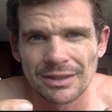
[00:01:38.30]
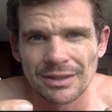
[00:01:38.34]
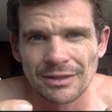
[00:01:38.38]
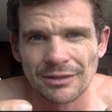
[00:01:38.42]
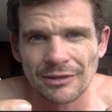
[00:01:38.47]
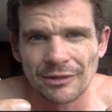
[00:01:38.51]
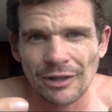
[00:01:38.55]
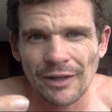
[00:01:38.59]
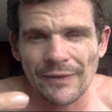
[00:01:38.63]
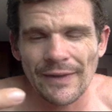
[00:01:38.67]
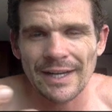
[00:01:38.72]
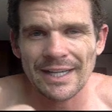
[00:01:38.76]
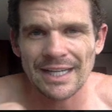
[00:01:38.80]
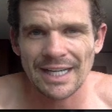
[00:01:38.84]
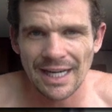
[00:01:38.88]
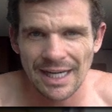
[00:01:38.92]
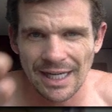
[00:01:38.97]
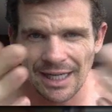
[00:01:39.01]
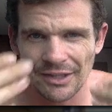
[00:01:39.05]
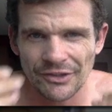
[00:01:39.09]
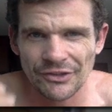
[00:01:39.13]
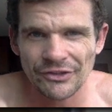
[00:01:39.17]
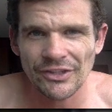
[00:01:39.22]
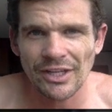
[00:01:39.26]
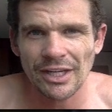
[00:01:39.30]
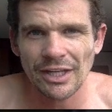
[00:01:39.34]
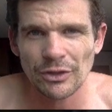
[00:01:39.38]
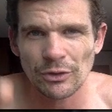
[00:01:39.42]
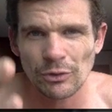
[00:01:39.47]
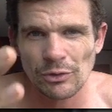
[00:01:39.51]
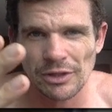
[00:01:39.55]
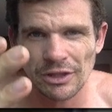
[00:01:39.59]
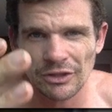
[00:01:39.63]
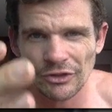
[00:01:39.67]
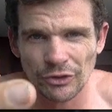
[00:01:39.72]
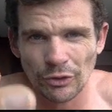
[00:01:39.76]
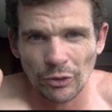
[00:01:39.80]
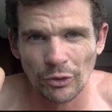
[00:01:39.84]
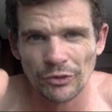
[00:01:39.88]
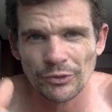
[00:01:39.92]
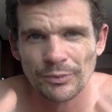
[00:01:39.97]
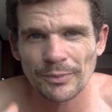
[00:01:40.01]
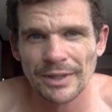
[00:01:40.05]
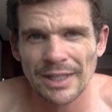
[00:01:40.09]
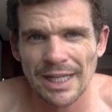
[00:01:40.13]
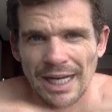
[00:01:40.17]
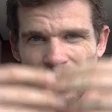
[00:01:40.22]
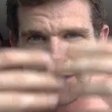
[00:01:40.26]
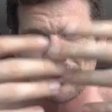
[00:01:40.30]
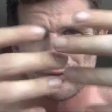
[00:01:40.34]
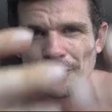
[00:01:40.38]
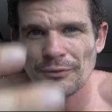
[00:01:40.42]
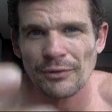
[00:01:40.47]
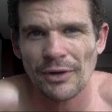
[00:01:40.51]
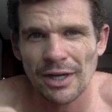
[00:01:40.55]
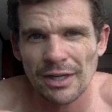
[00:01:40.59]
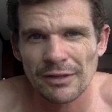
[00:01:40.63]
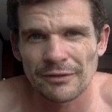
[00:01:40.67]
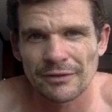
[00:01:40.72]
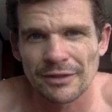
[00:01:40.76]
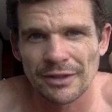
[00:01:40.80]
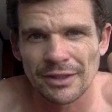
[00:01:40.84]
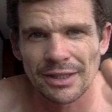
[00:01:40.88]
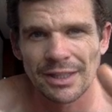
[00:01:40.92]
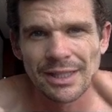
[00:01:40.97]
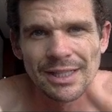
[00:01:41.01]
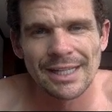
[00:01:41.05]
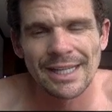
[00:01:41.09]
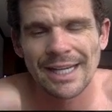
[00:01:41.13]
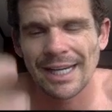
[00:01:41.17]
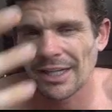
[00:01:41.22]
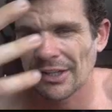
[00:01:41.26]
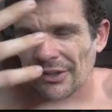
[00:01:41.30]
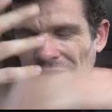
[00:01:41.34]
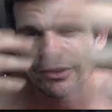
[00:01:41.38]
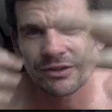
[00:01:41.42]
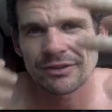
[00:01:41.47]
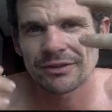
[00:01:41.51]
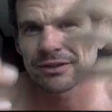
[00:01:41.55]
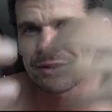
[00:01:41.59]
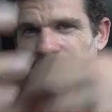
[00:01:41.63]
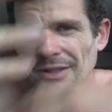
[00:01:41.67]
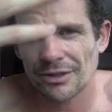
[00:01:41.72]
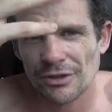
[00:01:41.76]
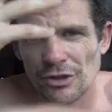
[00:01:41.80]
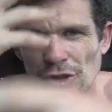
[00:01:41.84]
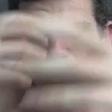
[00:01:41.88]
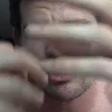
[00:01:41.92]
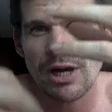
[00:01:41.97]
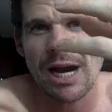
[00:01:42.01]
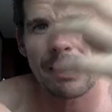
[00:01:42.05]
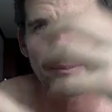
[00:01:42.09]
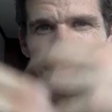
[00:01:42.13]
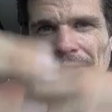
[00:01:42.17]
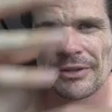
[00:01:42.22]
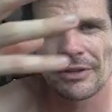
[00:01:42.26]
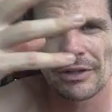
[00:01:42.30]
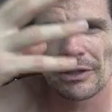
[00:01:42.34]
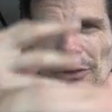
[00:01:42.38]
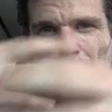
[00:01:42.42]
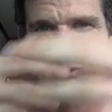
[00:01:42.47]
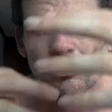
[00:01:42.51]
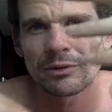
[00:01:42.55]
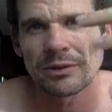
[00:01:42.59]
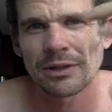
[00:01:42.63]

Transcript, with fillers: All right, and that car is sucking all the exhaust from the car in front of it, and it's trapped in the little,